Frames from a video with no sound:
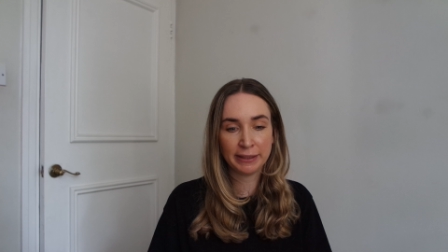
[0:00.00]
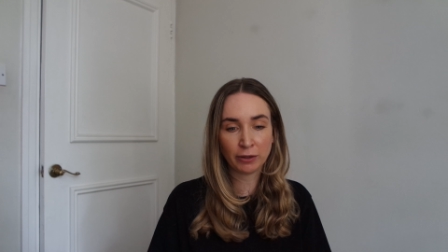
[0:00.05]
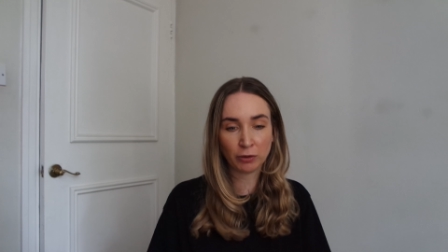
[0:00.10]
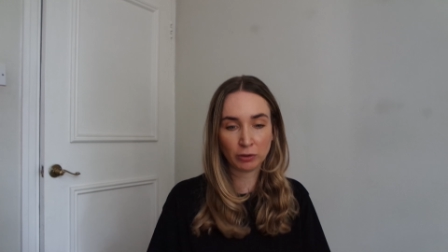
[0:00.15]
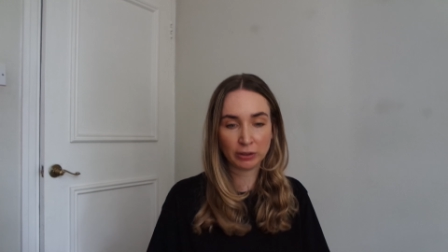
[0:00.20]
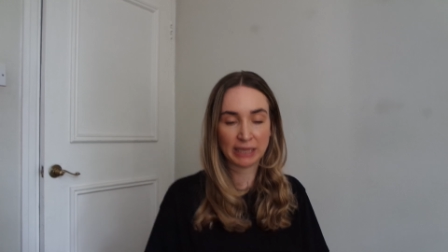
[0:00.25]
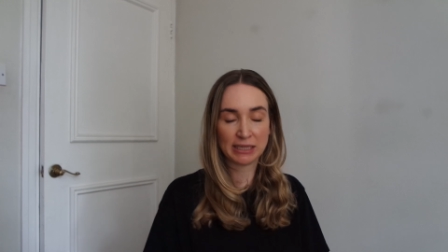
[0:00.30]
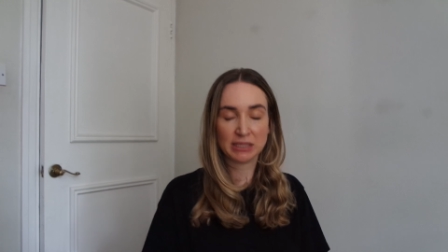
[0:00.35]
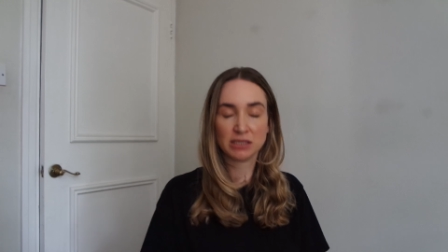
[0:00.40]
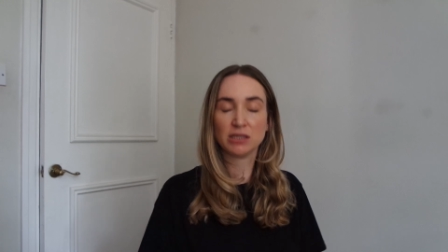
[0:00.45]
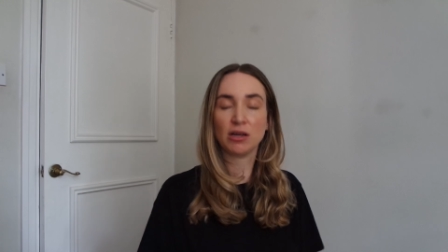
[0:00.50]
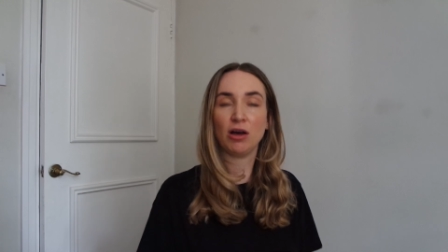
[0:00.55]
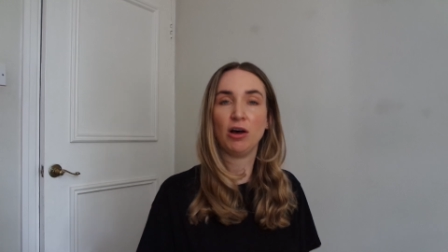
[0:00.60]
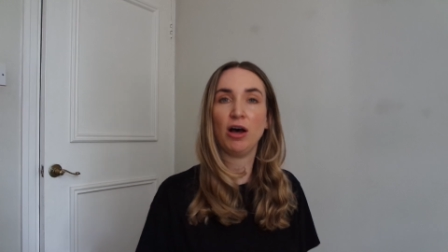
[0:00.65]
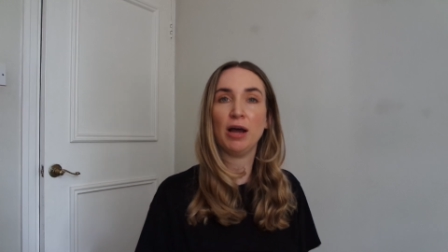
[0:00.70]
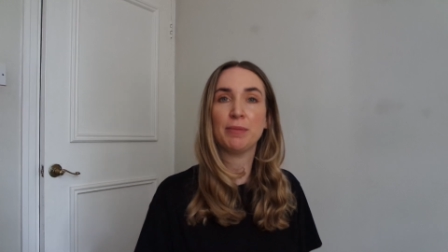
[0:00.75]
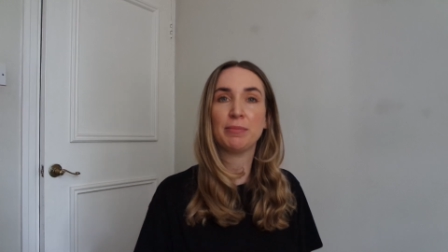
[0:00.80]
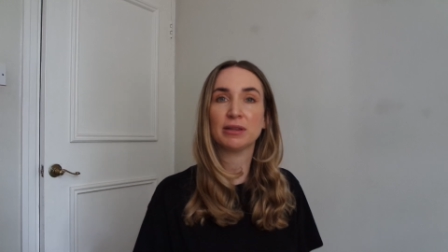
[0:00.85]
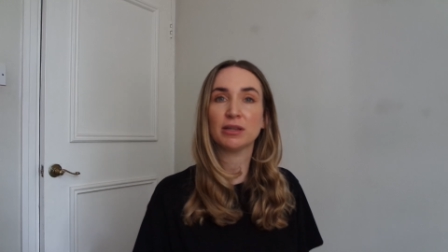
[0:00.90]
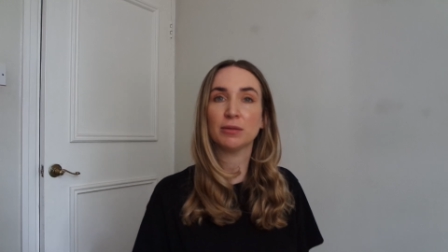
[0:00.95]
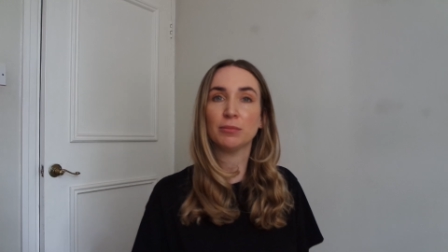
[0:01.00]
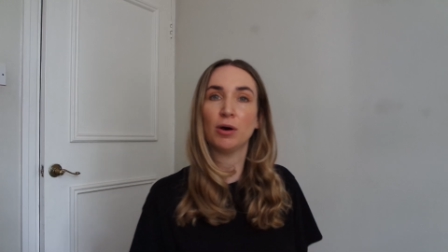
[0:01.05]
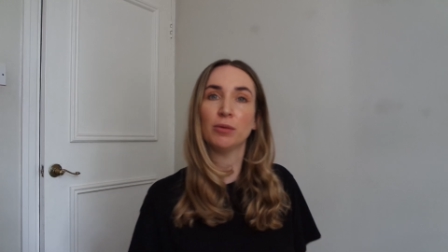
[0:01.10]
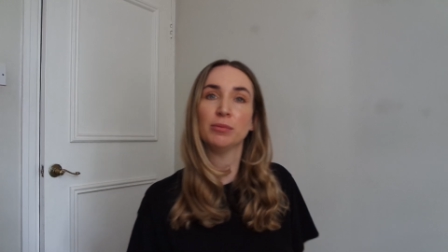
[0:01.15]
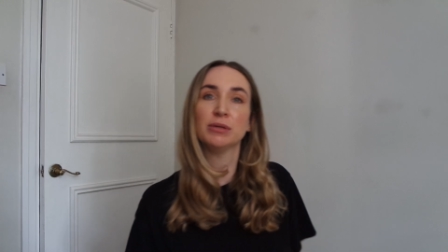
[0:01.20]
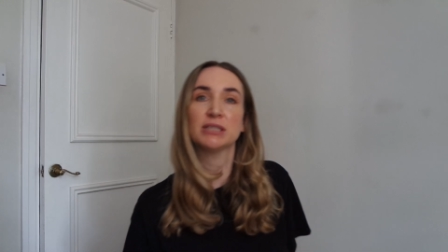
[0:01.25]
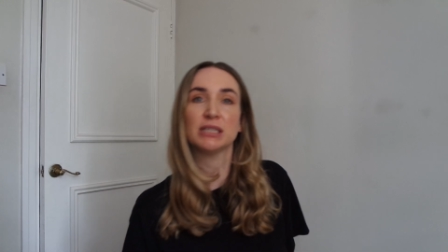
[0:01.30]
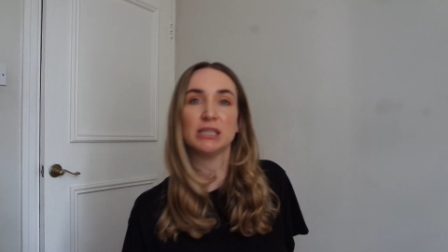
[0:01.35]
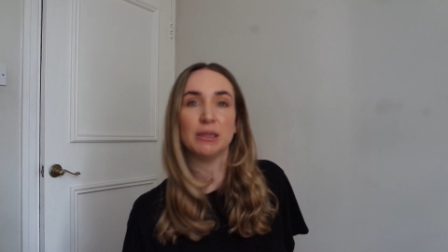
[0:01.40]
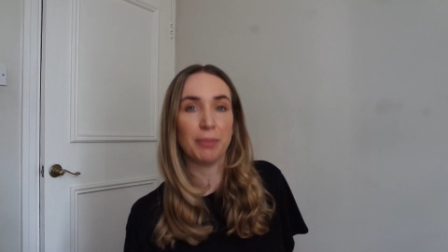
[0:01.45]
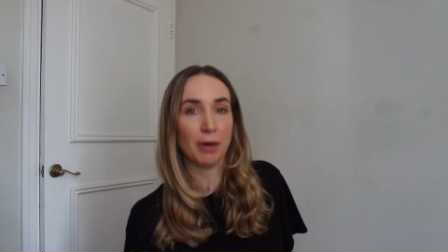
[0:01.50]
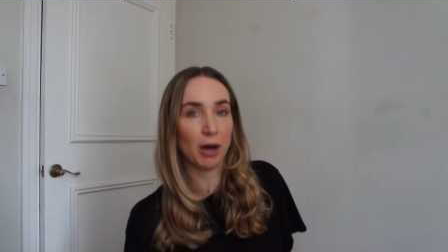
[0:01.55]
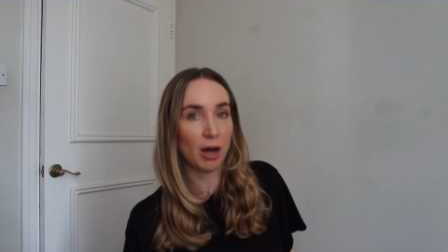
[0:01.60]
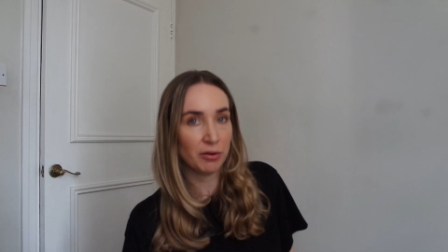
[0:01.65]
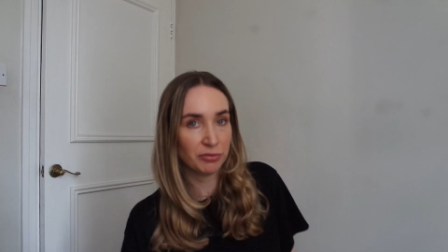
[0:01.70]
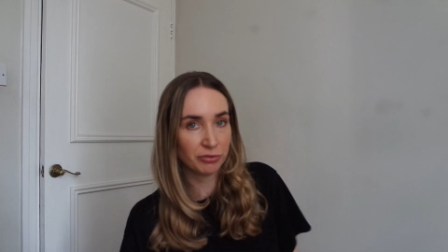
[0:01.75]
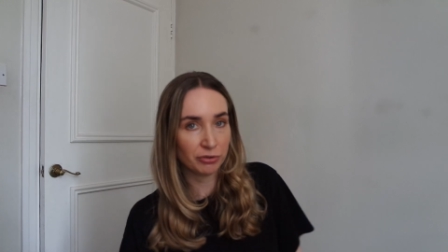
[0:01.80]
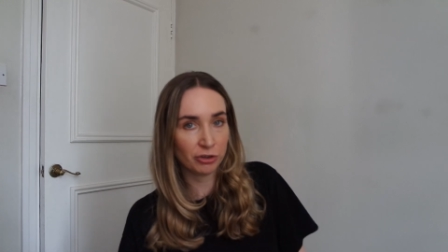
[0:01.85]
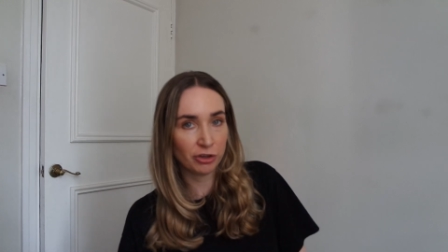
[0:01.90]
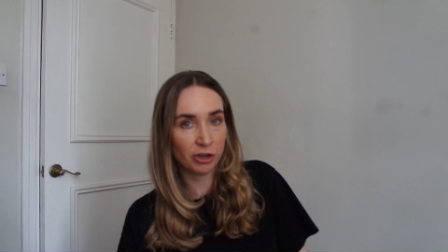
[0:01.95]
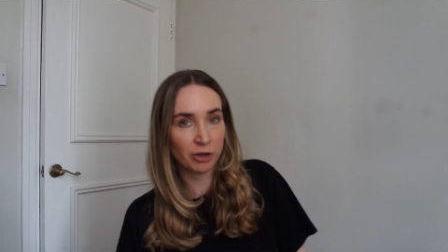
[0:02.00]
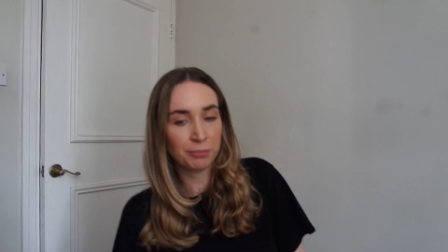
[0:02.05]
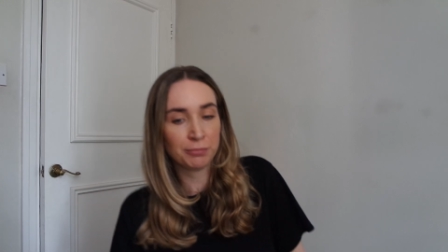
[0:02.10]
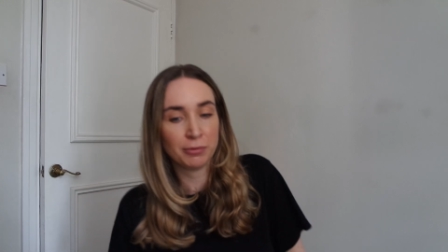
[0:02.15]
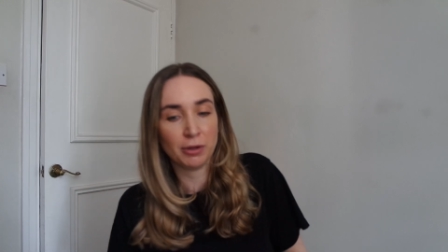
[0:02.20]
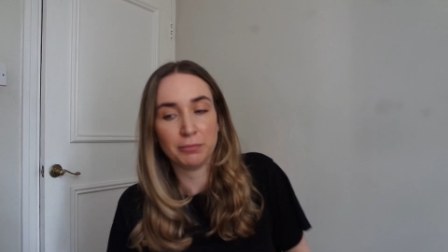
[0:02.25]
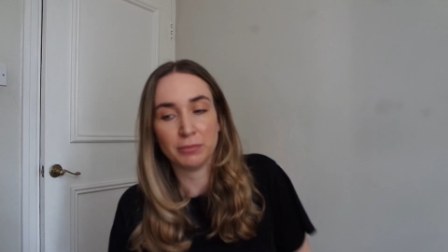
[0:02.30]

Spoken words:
little less time at the moment in the bathroom,